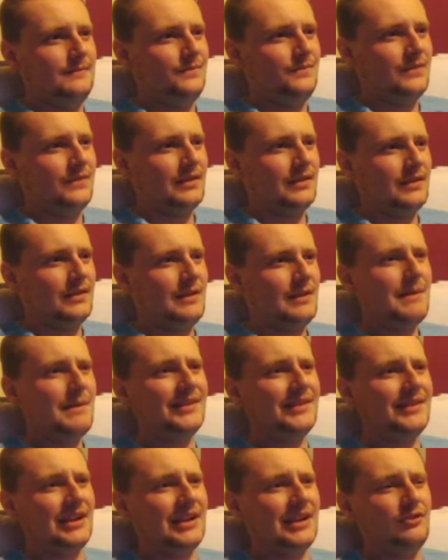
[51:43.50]
My
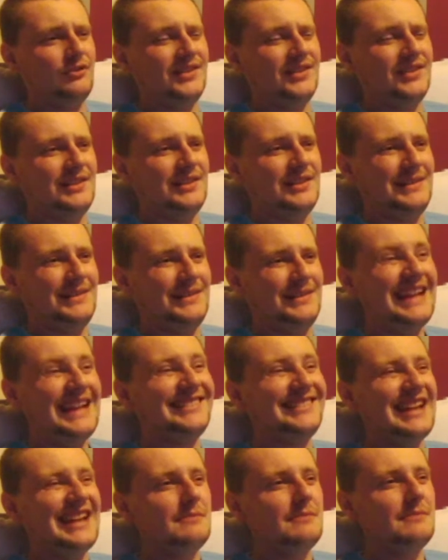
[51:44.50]
pass accuracy has been
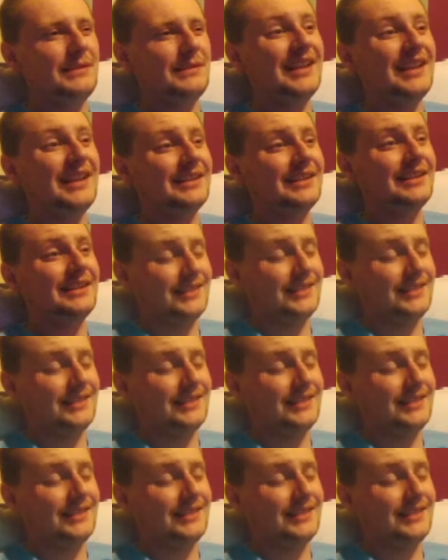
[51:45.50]
88%.